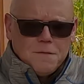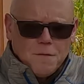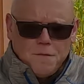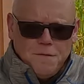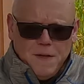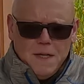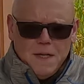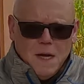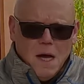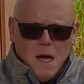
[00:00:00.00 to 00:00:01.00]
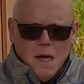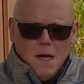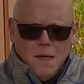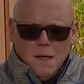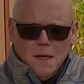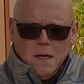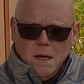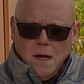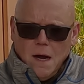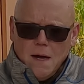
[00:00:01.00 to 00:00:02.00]
for fit,
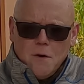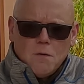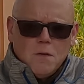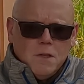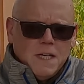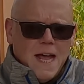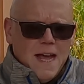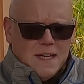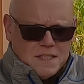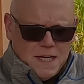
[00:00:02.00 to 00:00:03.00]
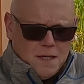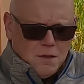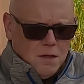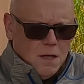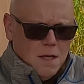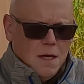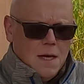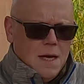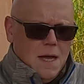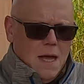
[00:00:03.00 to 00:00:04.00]
I ordered an XL,
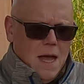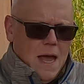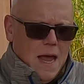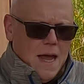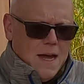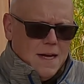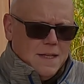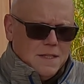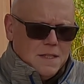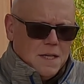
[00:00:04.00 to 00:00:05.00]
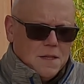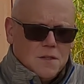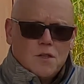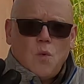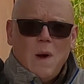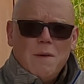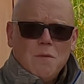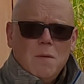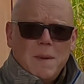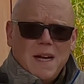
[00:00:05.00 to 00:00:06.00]
and they're quite
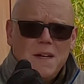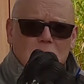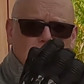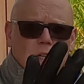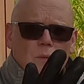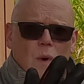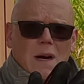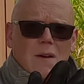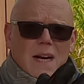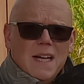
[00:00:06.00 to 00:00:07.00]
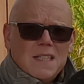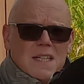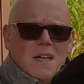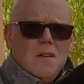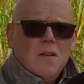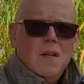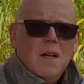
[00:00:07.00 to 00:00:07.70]
roomy. I usually wear an XL,